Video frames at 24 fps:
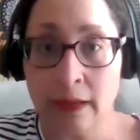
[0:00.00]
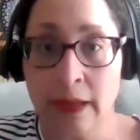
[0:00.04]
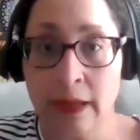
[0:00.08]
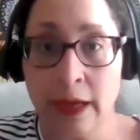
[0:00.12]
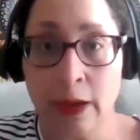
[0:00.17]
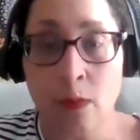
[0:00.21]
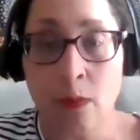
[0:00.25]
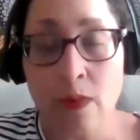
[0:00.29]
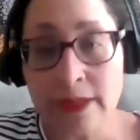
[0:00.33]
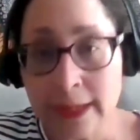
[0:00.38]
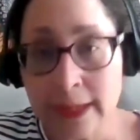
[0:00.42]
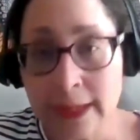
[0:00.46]
Like,
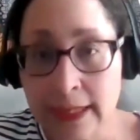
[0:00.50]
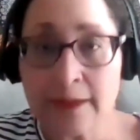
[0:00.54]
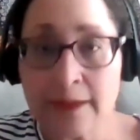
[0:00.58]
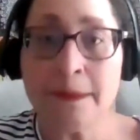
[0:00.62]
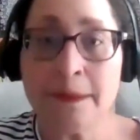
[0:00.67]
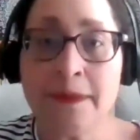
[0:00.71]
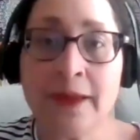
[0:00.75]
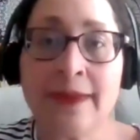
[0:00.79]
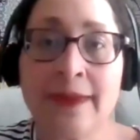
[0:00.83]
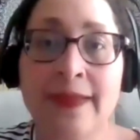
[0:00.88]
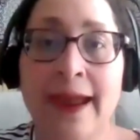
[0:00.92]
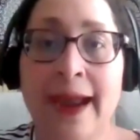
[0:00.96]
was it
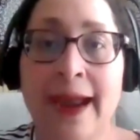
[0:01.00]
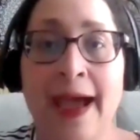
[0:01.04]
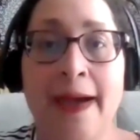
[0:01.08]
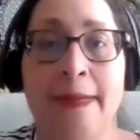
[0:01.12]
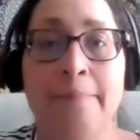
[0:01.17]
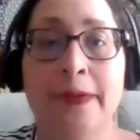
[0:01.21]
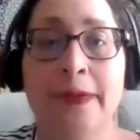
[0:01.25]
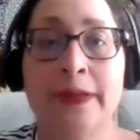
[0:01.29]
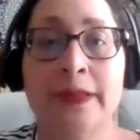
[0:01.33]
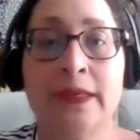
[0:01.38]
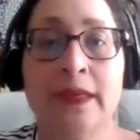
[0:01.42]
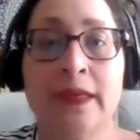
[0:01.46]
something that
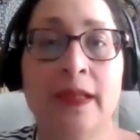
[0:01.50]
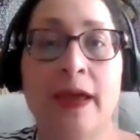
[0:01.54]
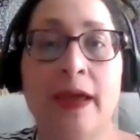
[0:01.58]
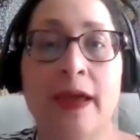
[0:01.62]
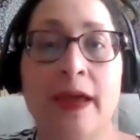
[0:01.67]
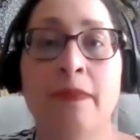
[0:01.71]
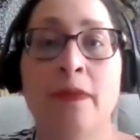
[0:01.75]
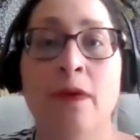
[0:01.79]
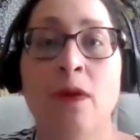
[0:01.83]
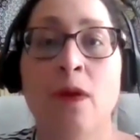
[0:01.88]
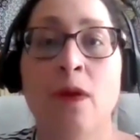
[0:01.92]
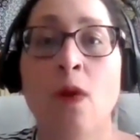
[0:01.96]
happened to
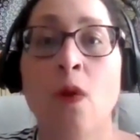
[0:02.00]
them?